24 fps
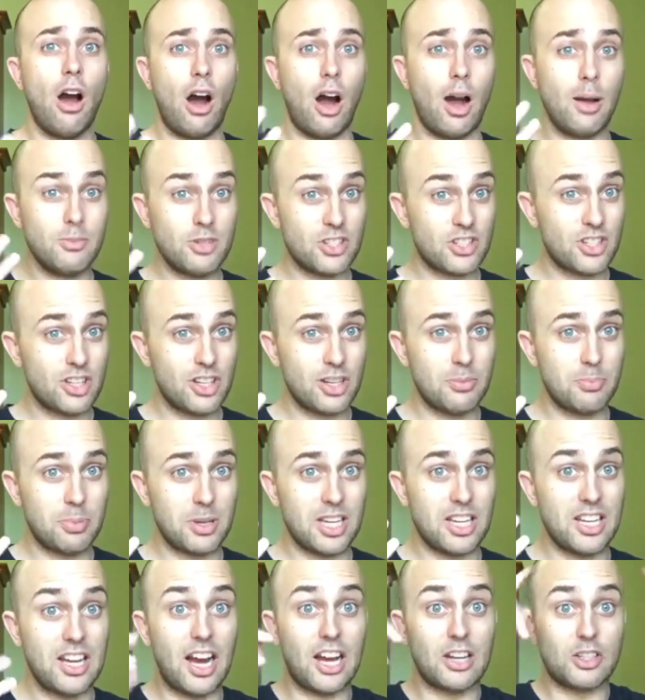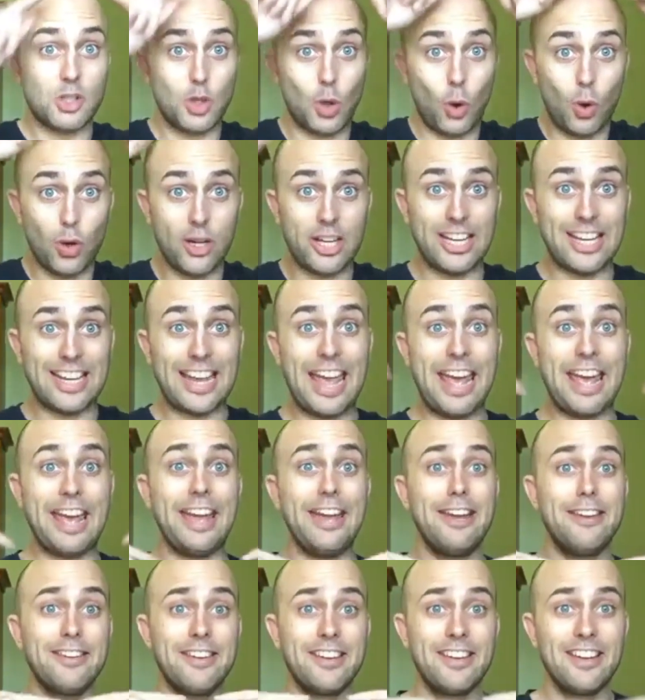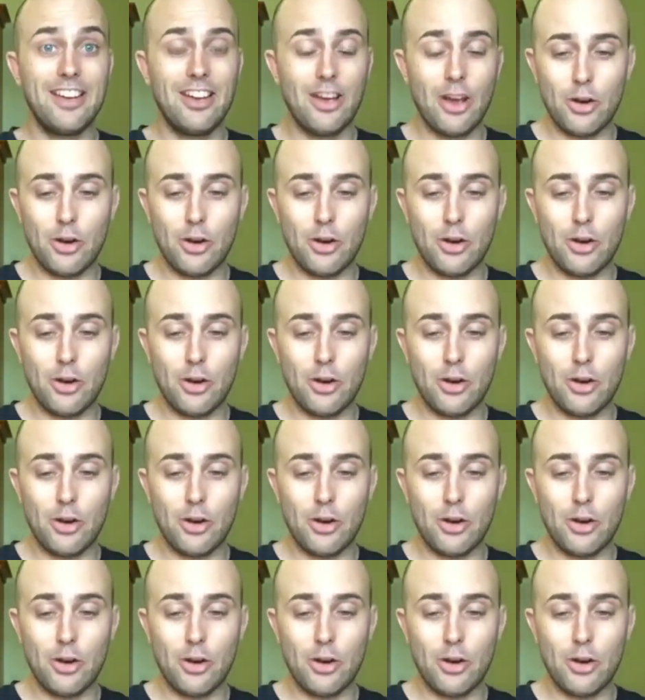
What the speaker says: I'm just going to be a talking head